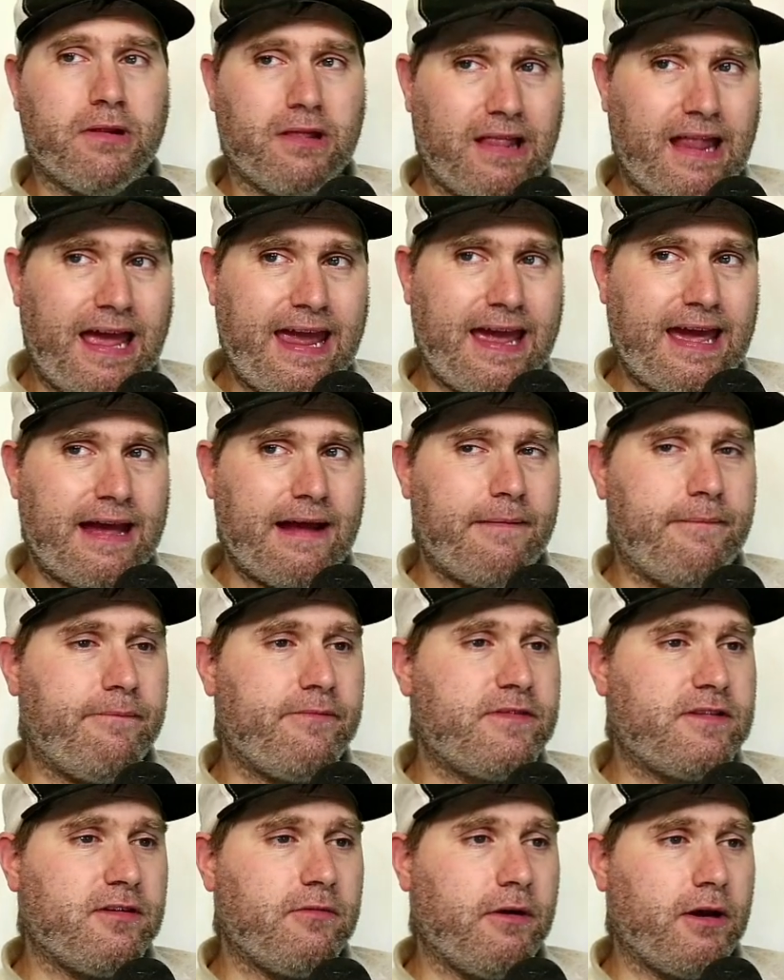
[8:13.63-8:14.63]
plan
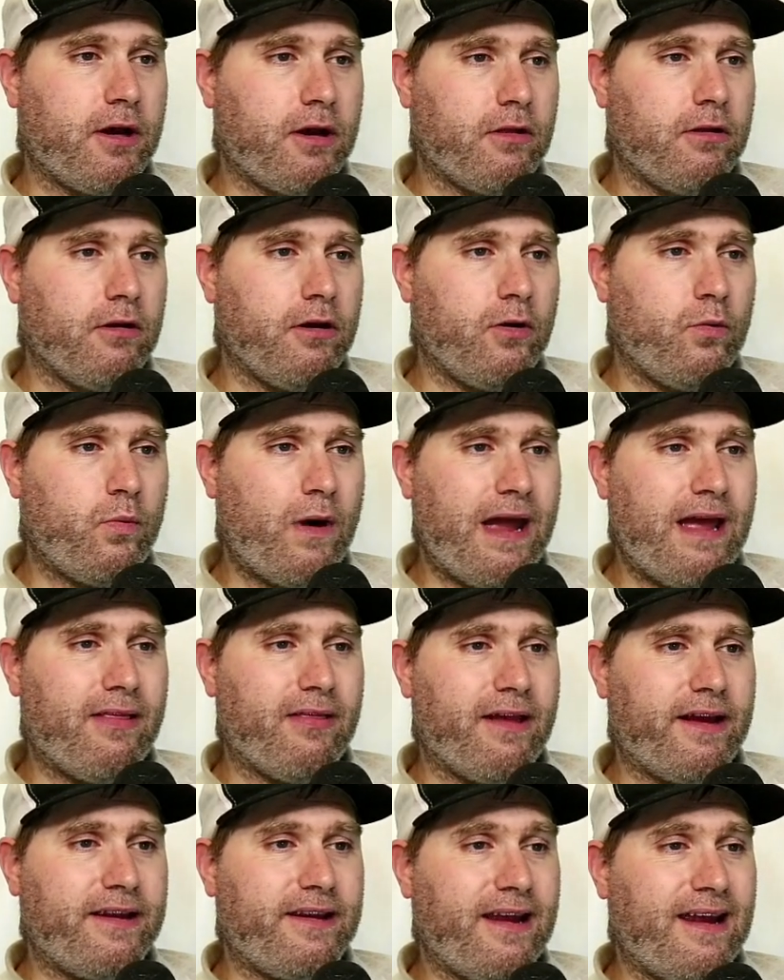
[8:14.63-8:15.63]
to include
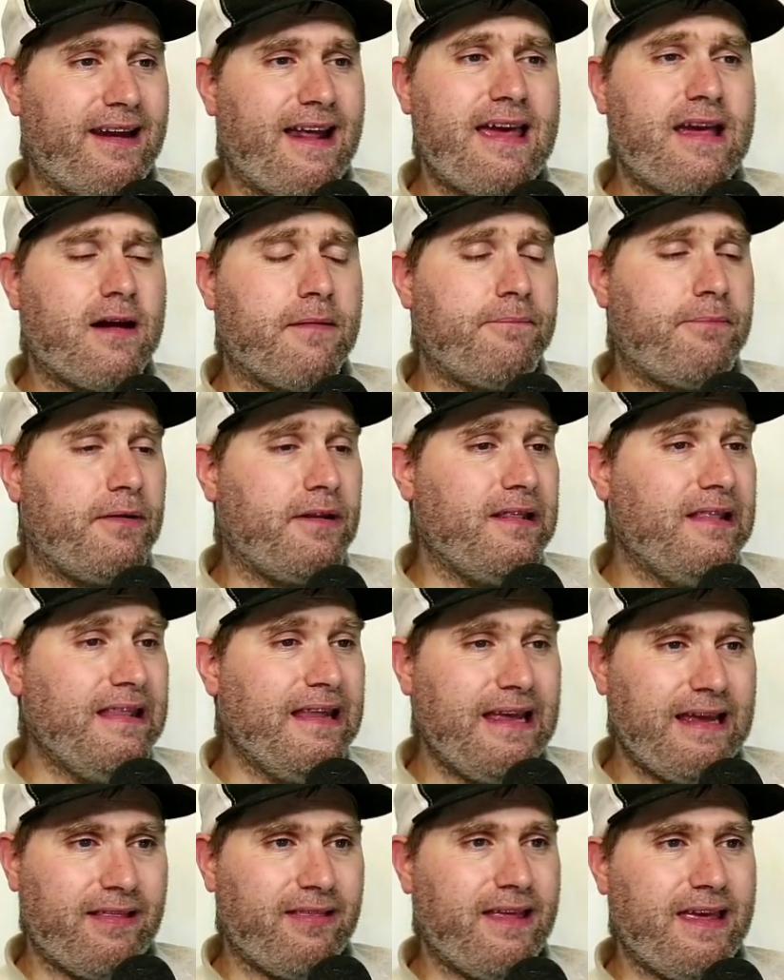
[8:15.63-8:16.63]
Wayland. And I
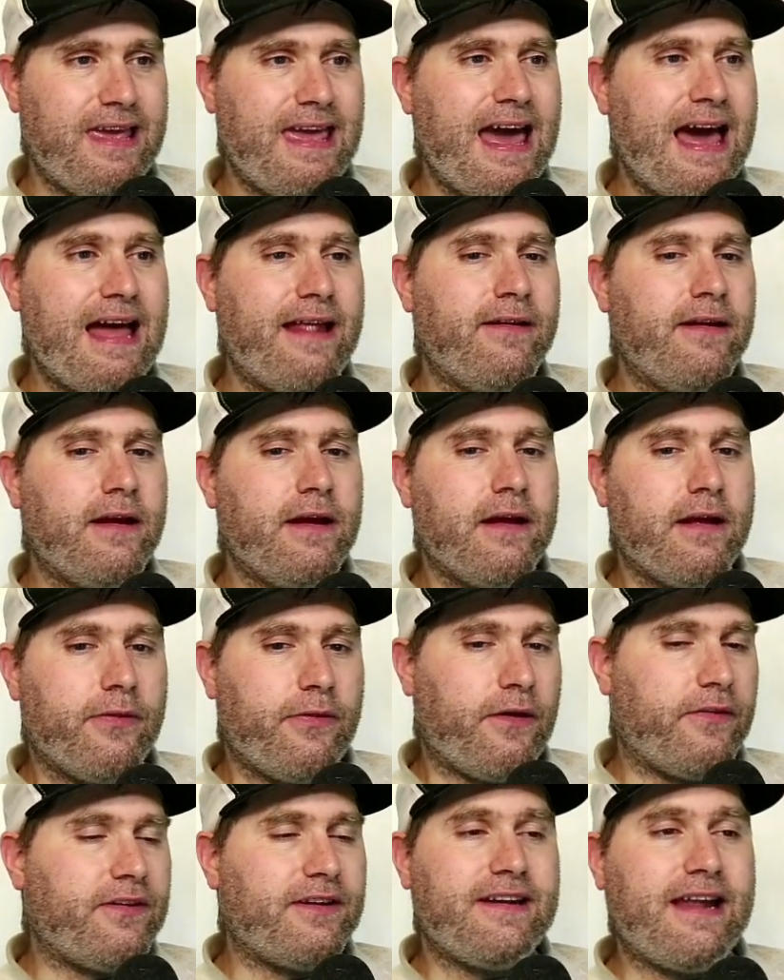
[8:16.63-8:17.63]
completely get
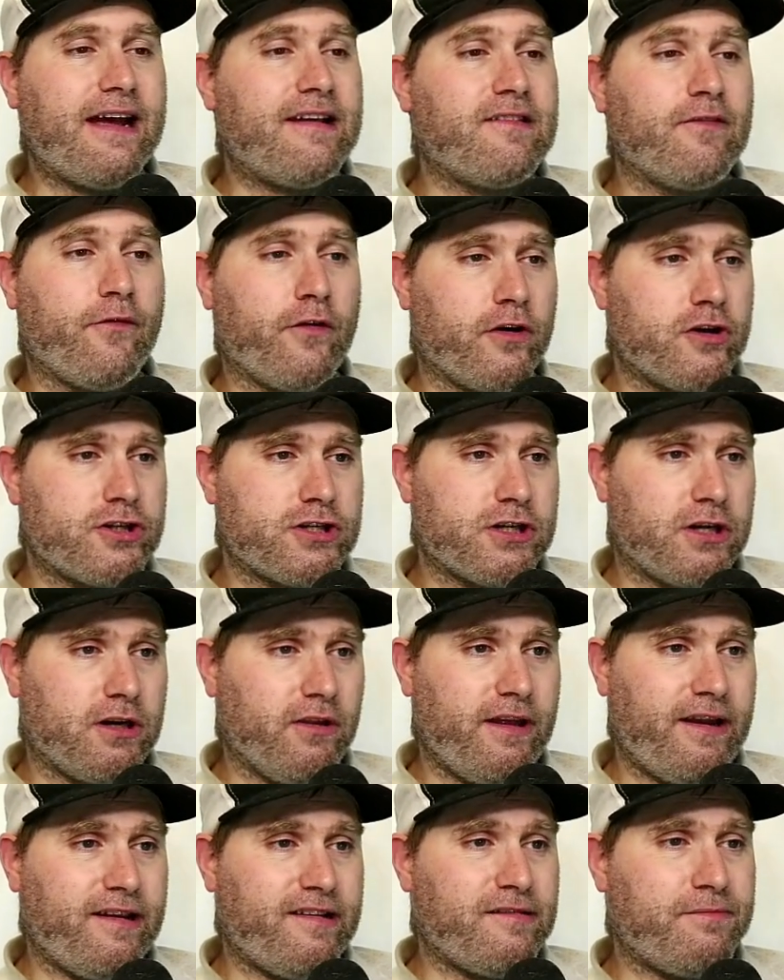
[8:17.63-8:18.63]
that the next version of
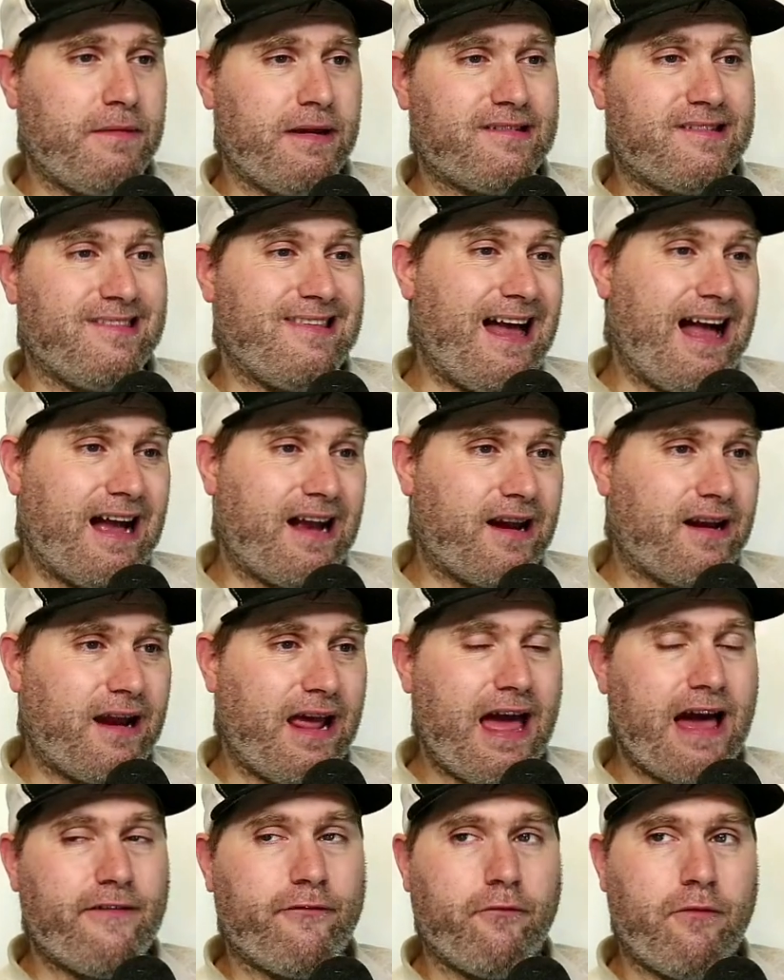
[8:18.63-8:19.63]
Linux Mint's not going
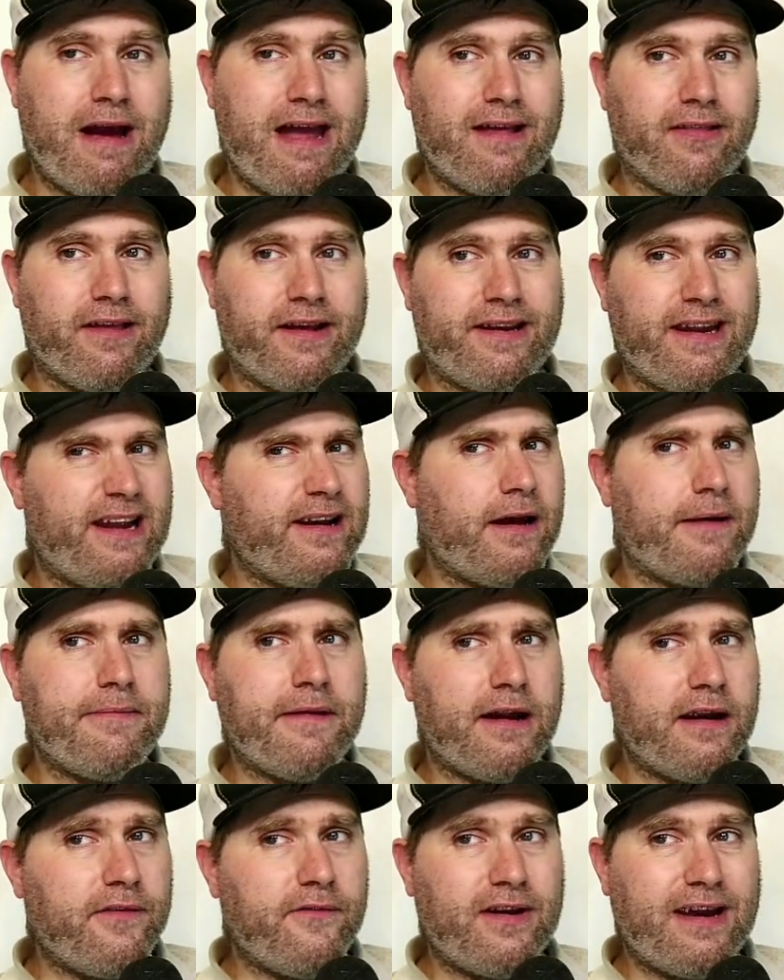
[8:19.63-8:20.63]
to have Wayland, and I'm
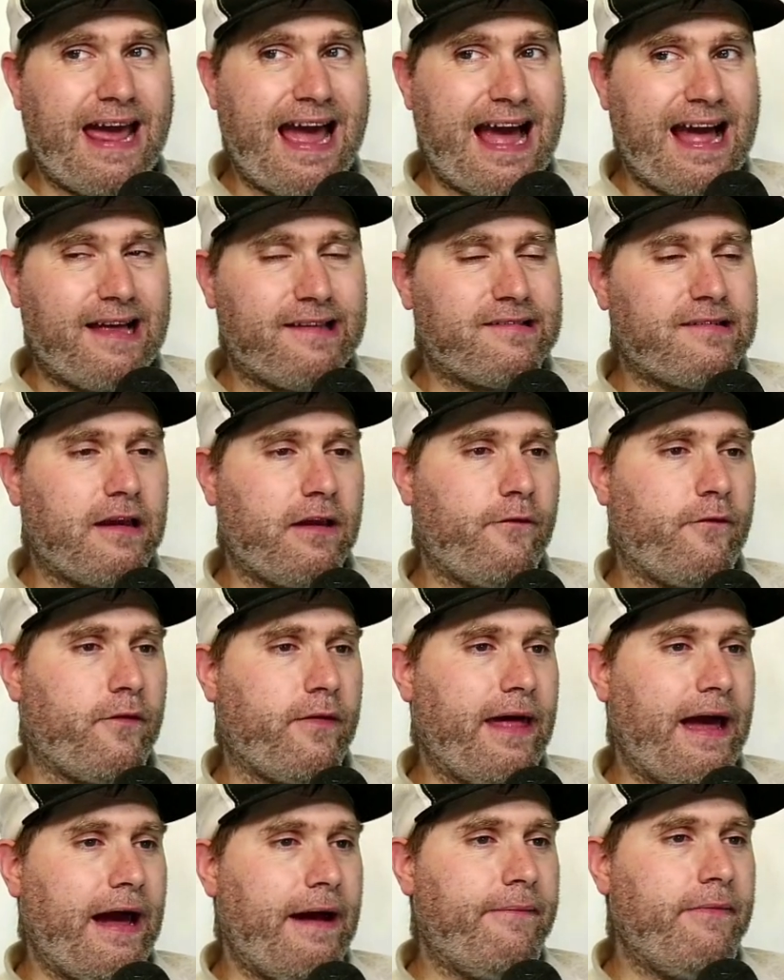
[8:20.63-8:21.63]
not even asking for
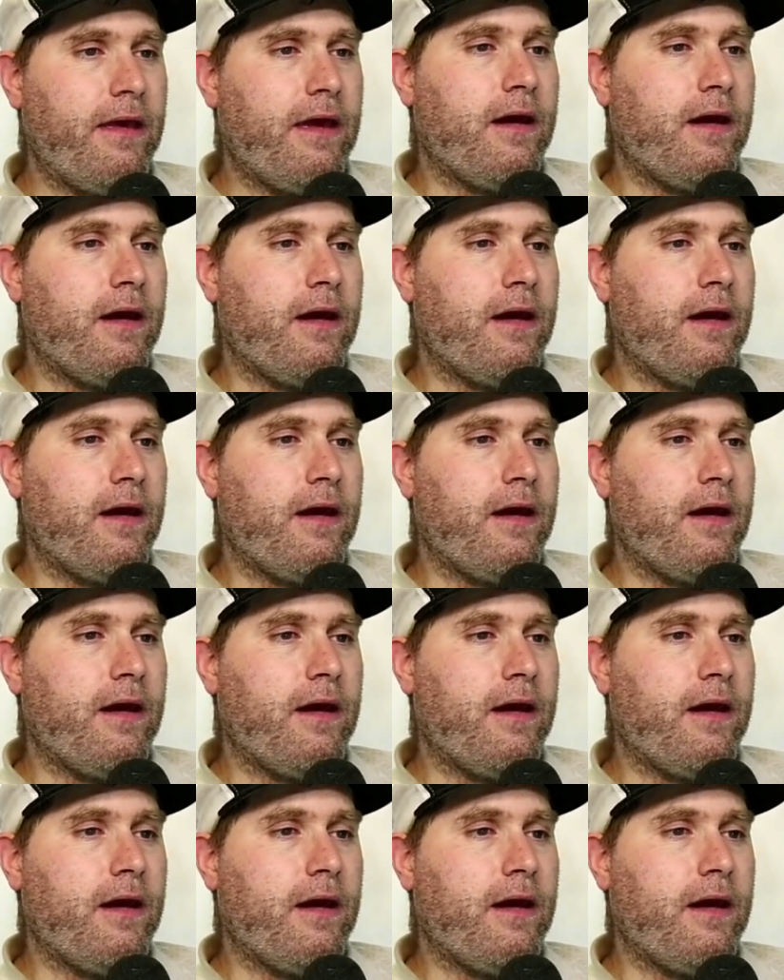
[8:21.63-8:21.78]
that.